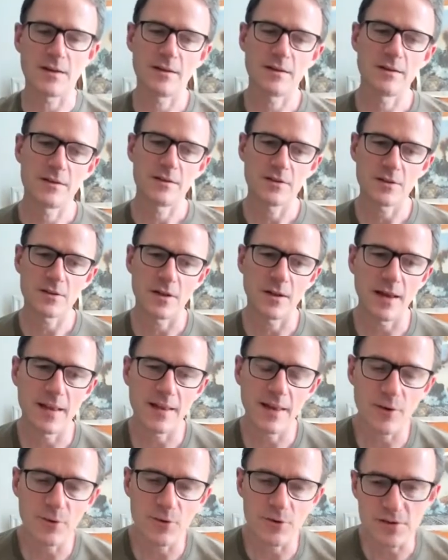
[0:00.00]
So
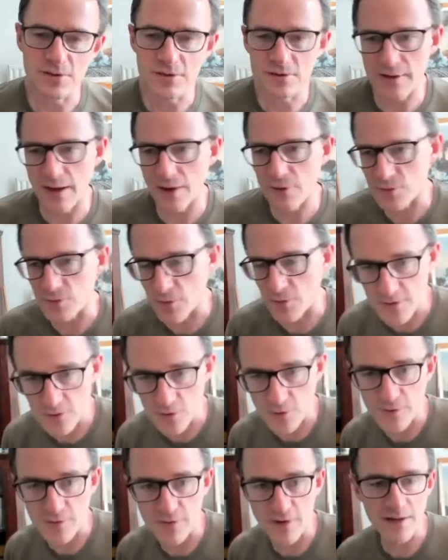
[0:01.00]
that was the
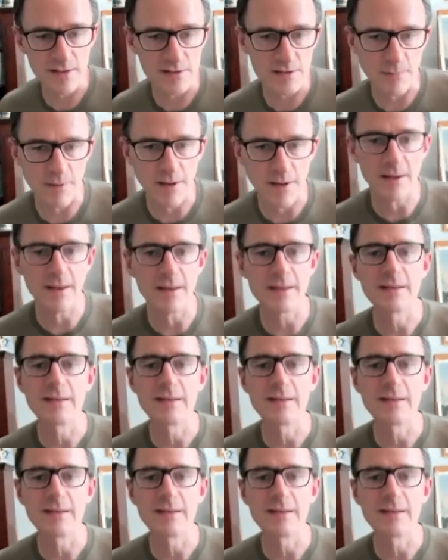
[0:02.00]
things about it.